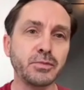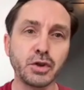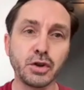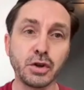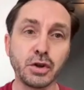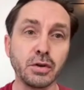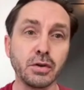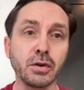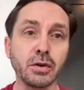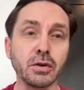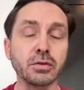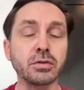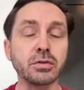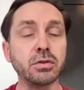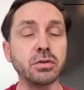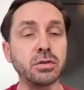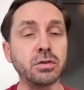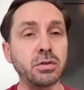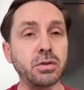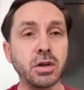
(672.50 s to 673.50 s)
cure
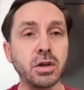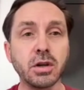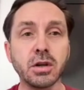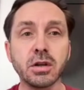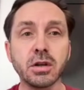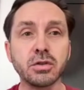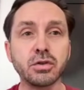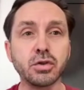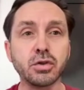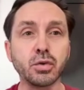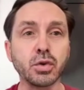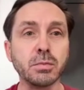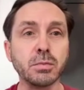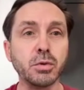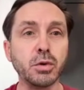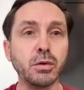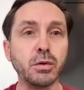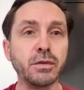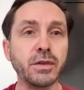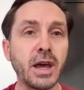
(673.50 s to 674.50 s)
to, to
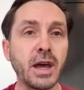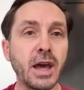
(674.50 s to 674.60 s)
remove